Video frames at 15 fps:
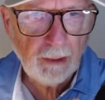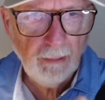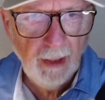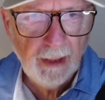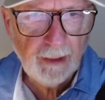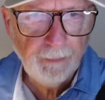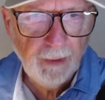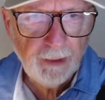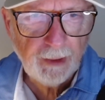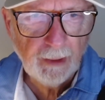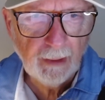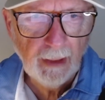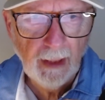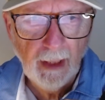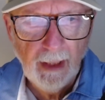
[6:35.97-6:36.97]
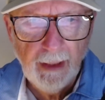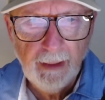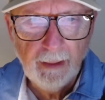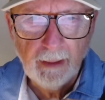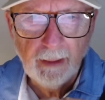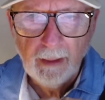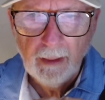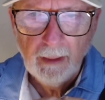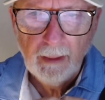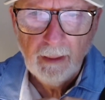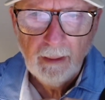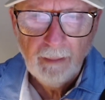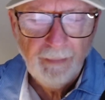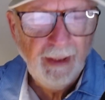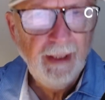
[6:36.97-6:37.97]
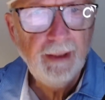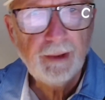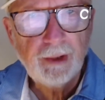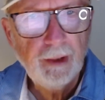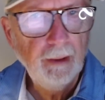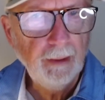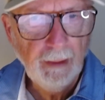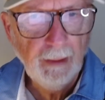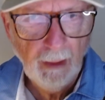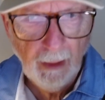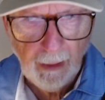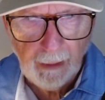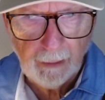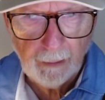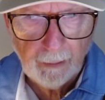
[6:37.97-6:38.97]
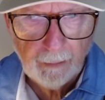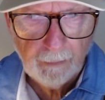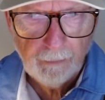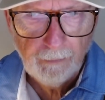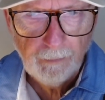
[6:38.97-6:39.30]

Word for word: transmission line being a certain length.